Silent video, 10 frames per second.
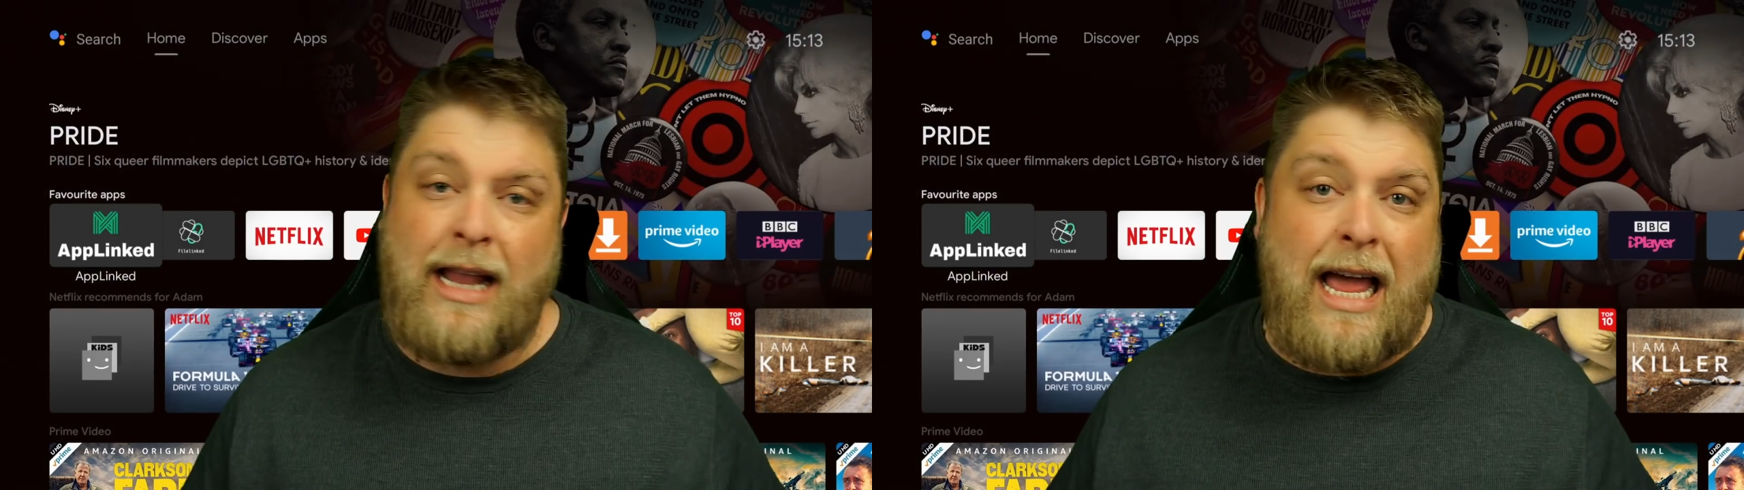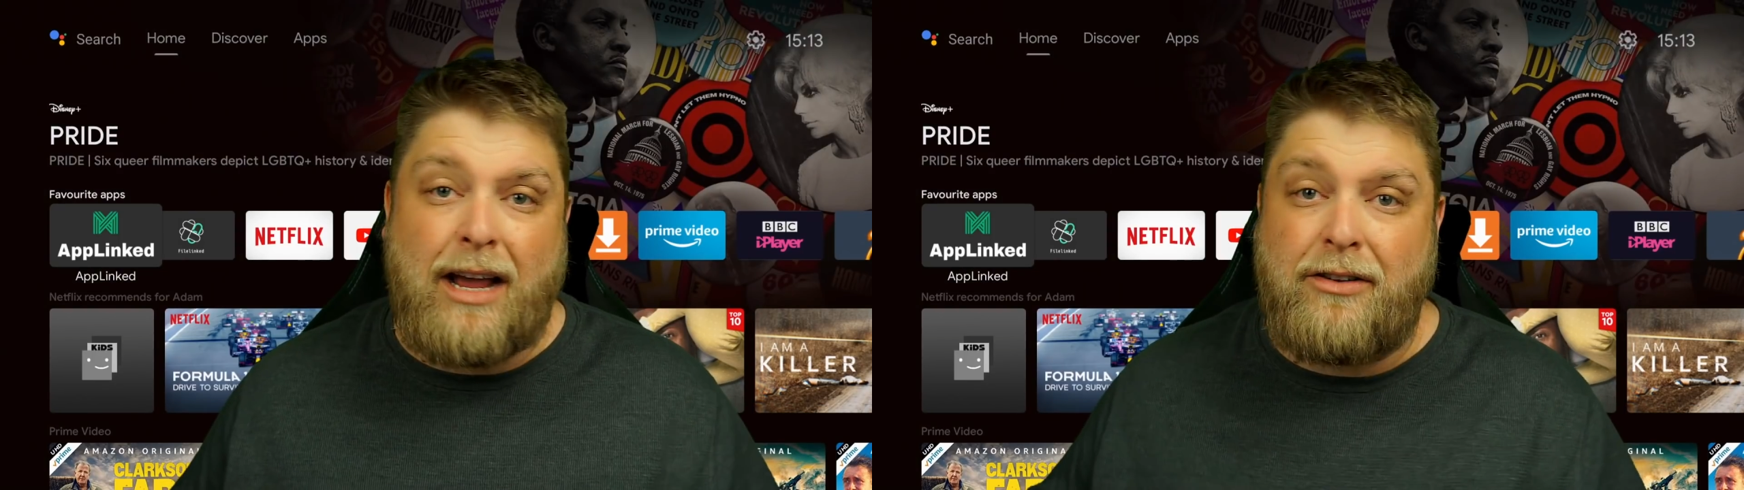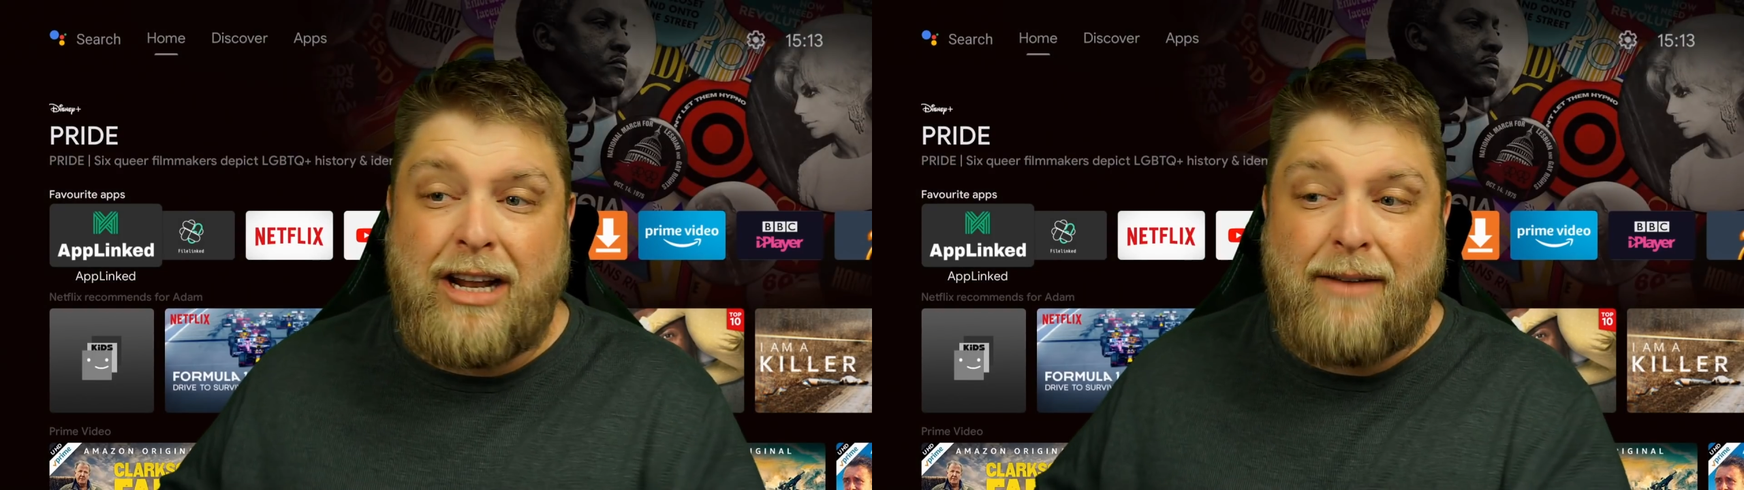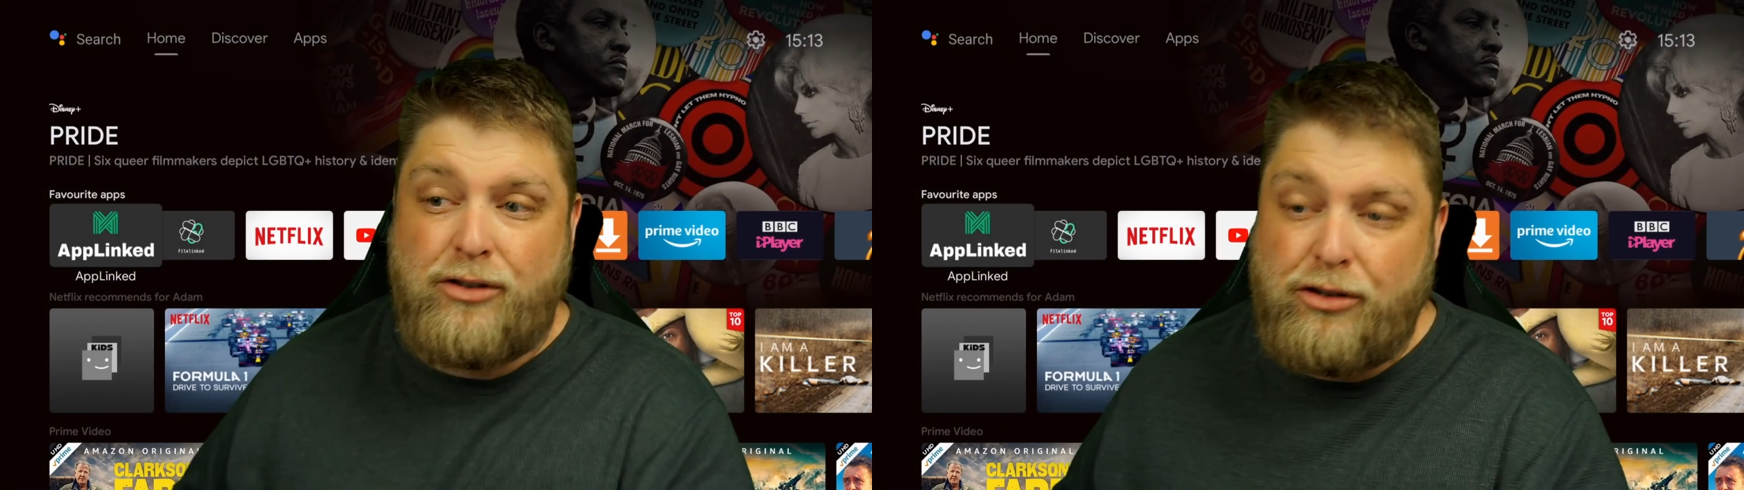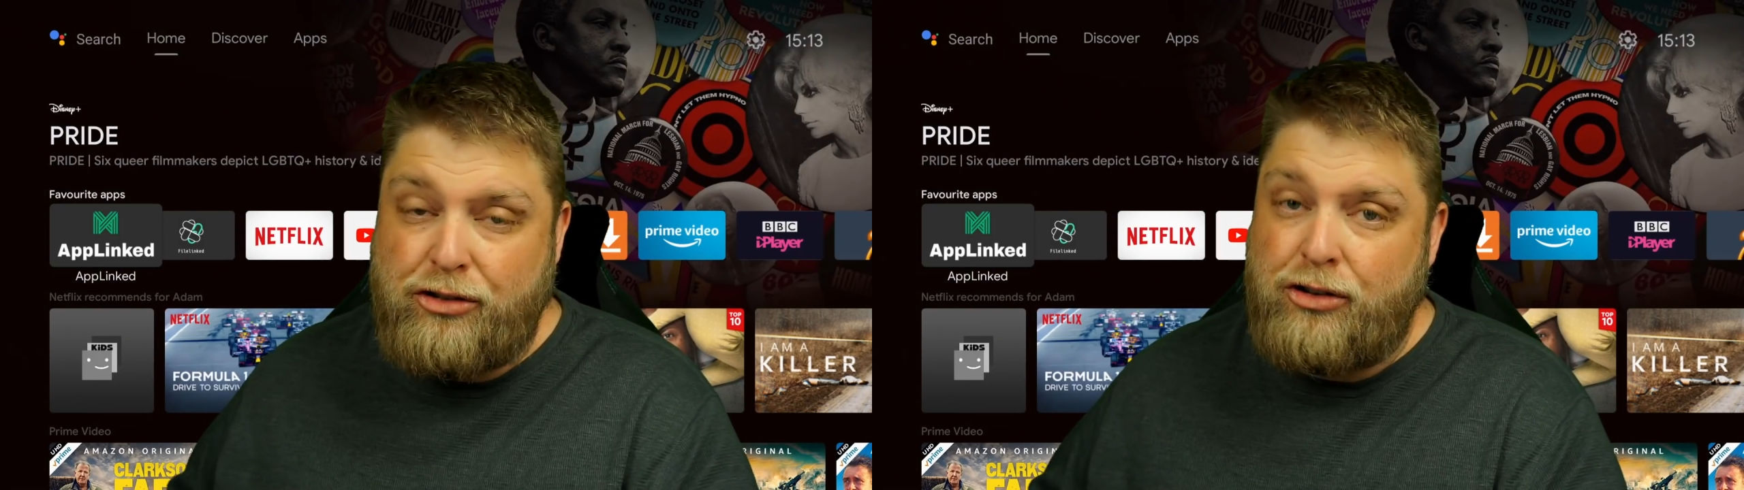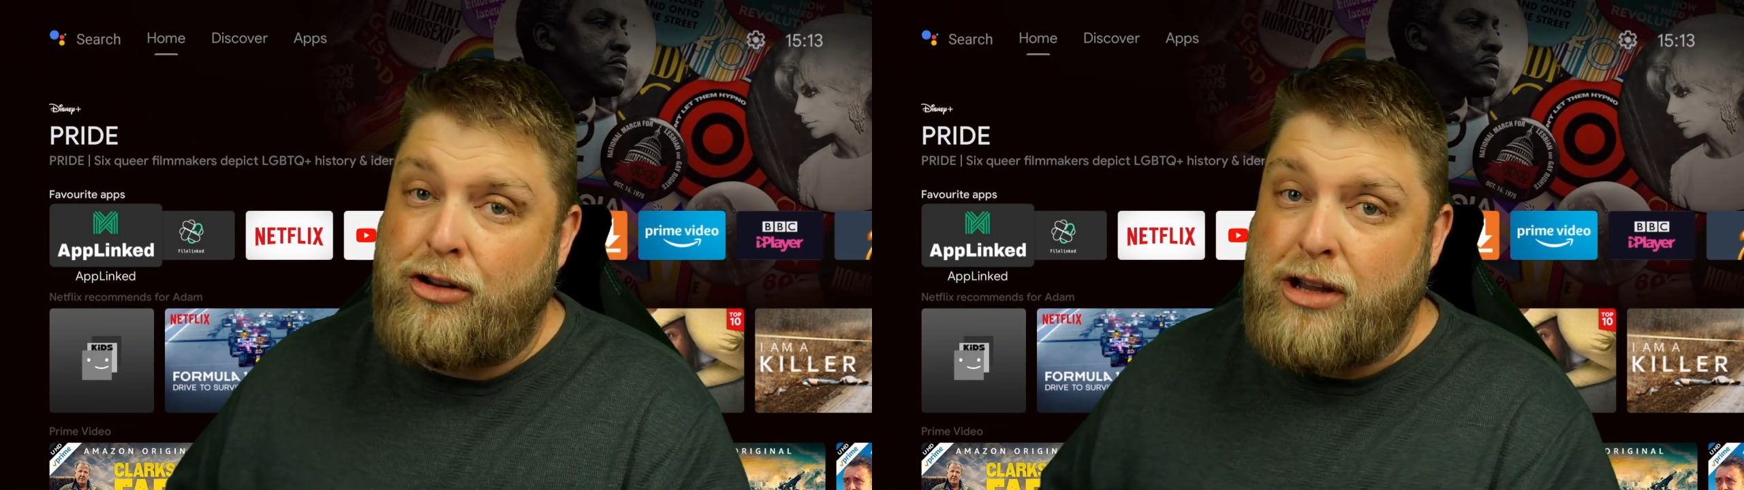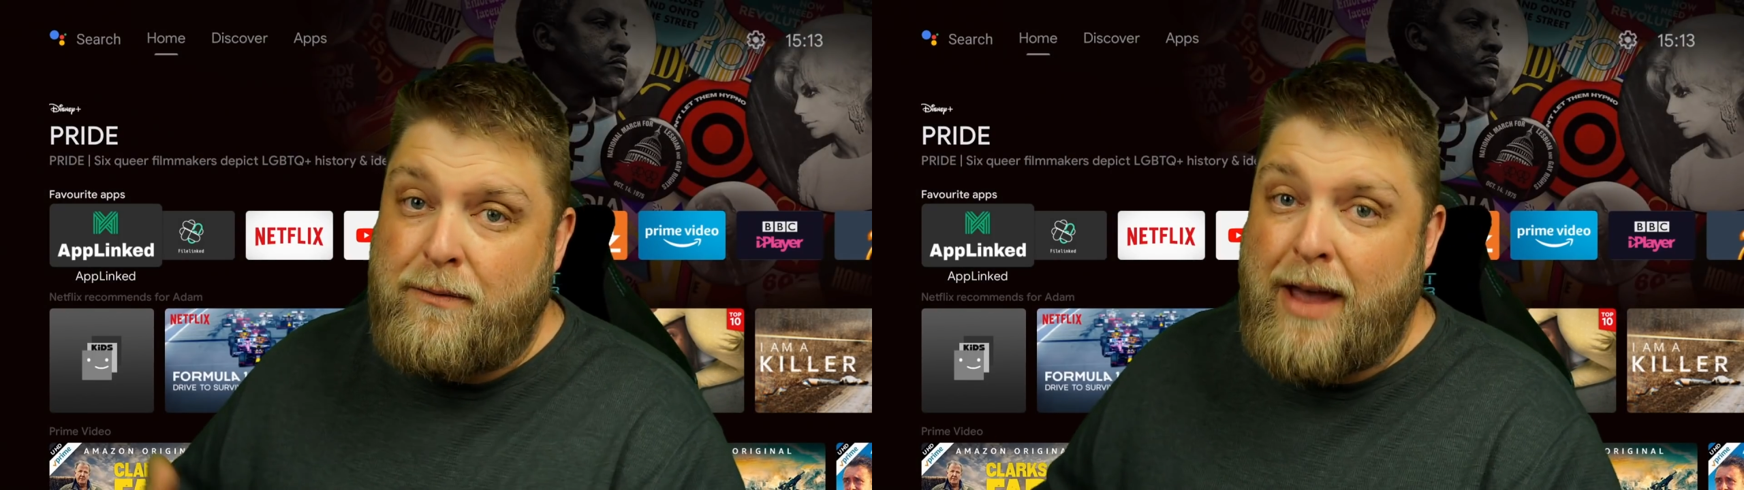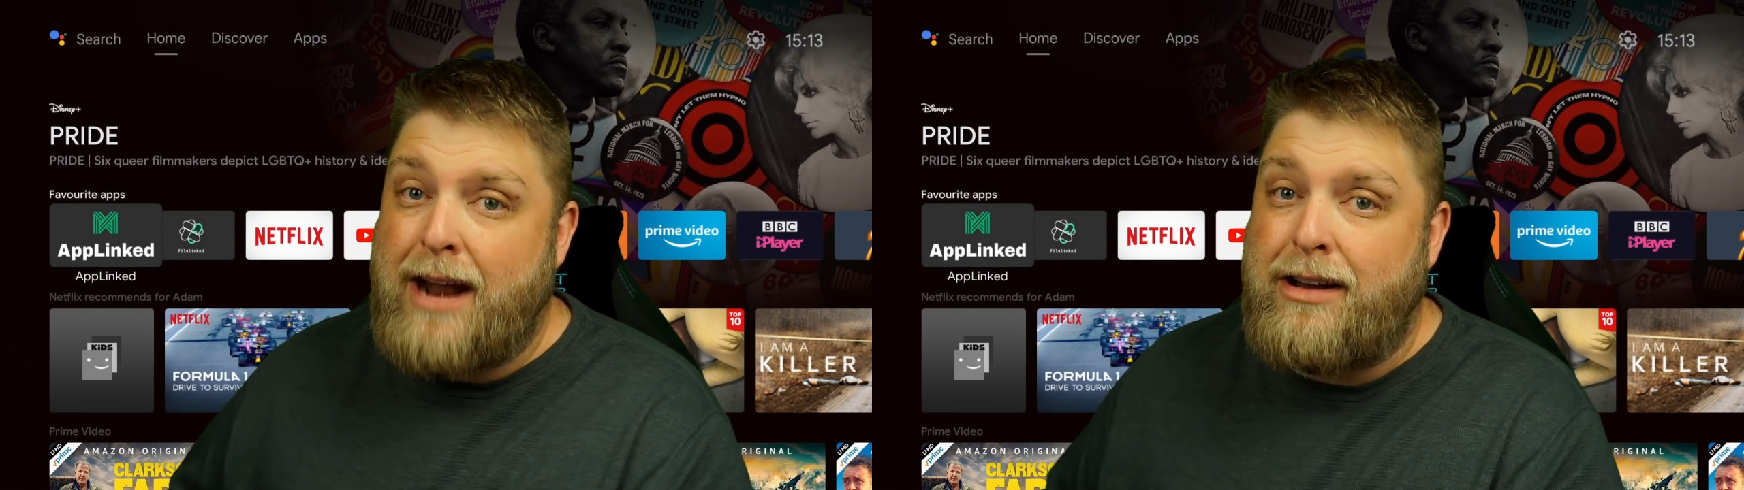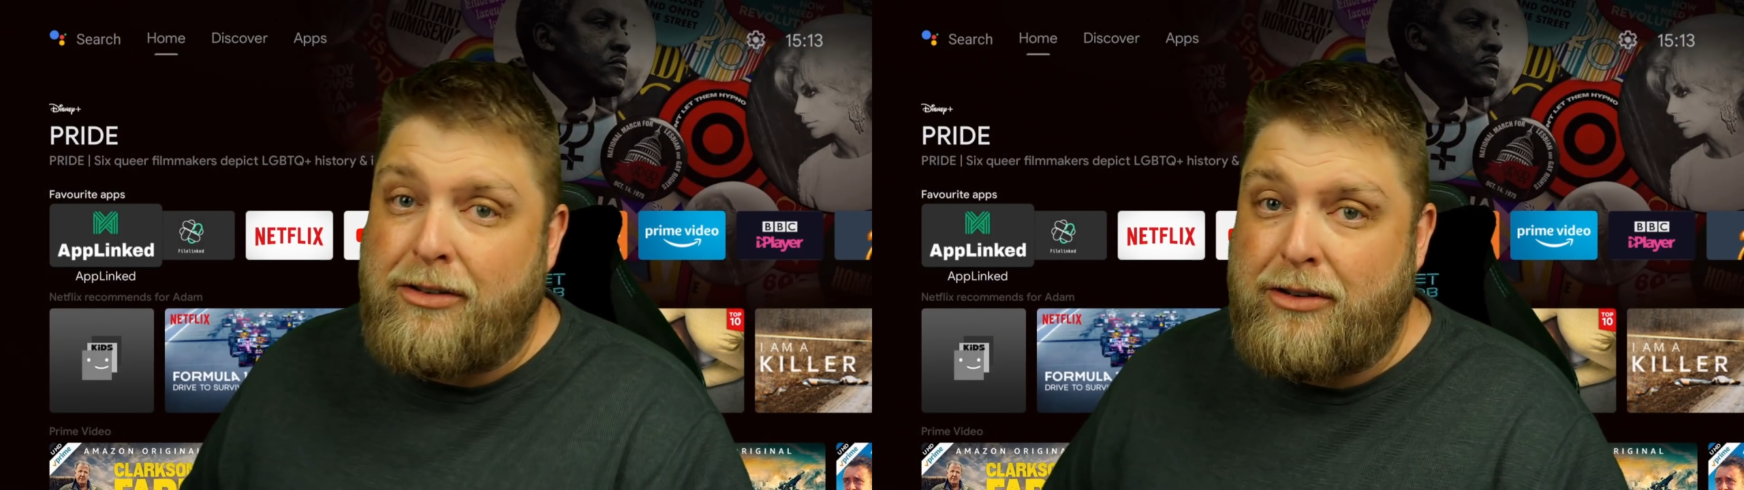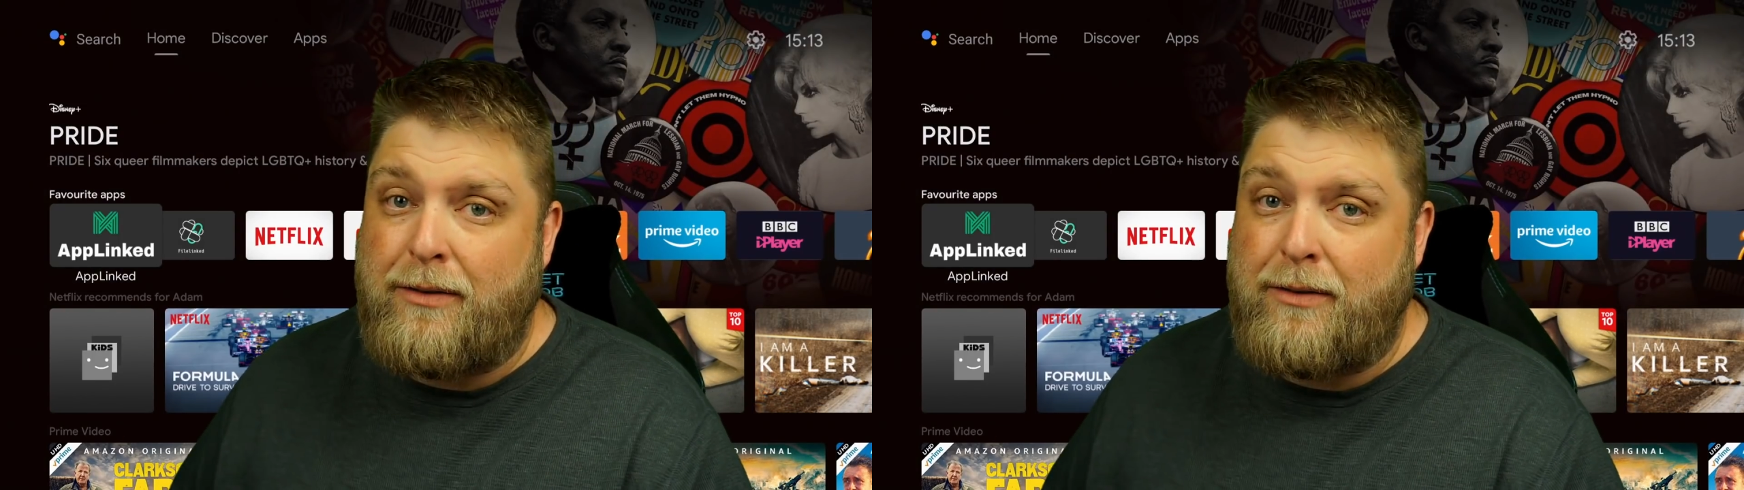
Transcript: And like I said, I've just shown you various